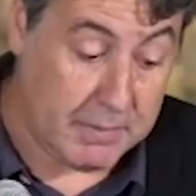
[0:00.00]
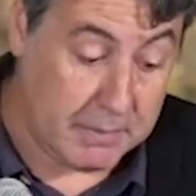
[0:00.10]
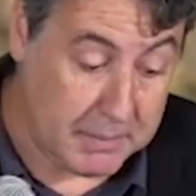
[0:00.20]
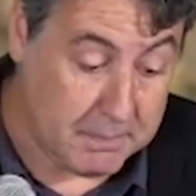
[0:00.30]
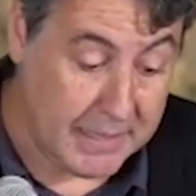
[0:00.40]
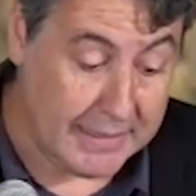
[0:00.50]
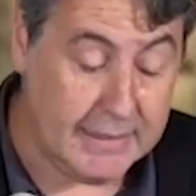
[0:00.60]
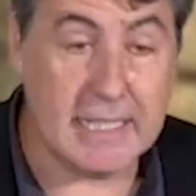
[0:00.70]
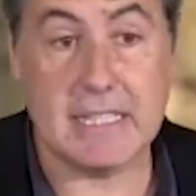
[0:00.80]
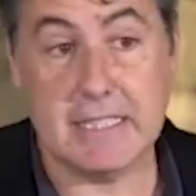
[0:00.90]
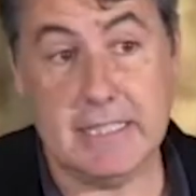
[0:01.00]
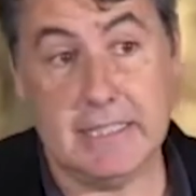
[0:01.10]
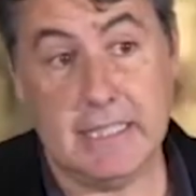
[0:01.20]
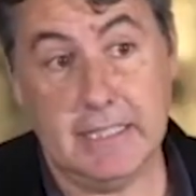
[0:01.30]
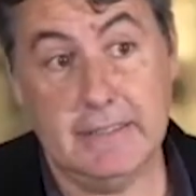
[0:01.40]
right now and in
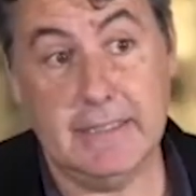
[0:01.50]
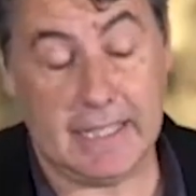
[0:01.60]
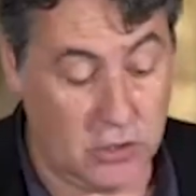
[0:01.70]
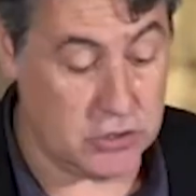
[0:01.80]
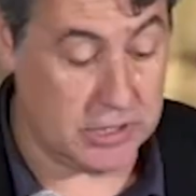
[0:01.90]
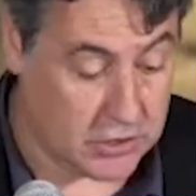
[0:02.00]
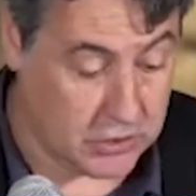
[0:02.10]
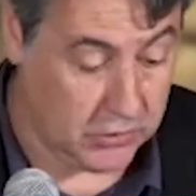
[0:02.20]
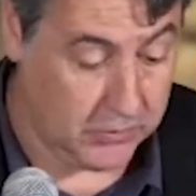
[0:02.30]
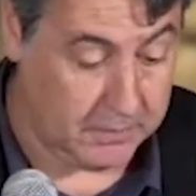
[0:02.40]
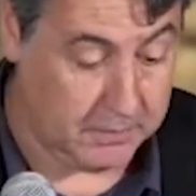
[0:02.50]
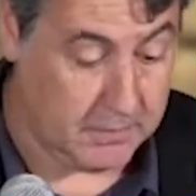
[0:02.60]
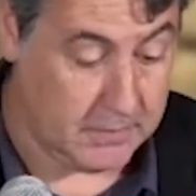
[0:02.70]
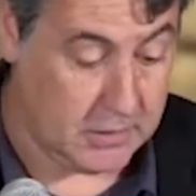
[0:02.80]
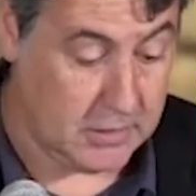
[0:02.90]
the future, because the
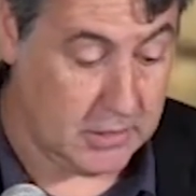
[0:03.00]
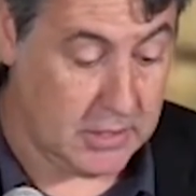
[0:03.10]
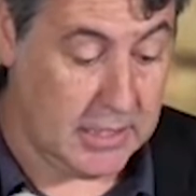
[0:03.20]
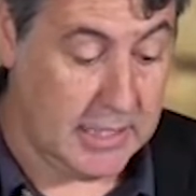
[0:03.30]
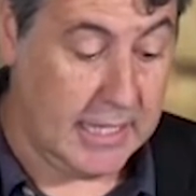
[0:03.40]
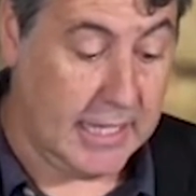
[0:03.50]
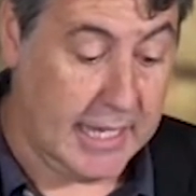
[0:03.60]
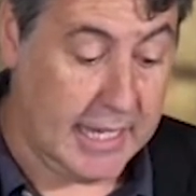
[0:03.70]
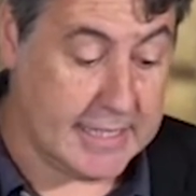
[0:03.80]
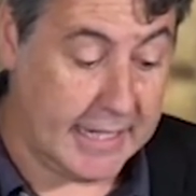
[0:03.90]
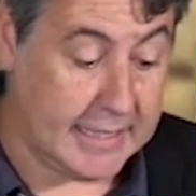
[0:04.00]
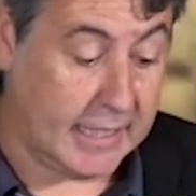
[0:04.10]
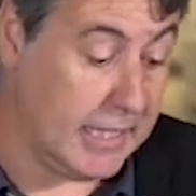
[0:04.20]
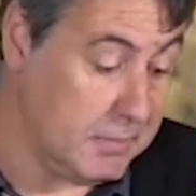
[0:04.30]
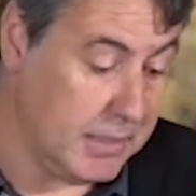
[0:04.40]
world we live in needs our
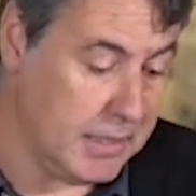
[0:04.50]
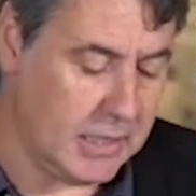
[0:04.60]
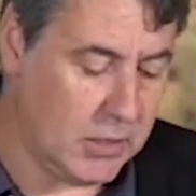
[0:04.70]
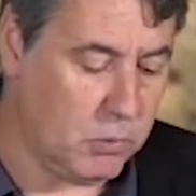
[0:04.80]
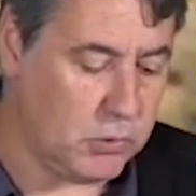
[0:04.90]
action.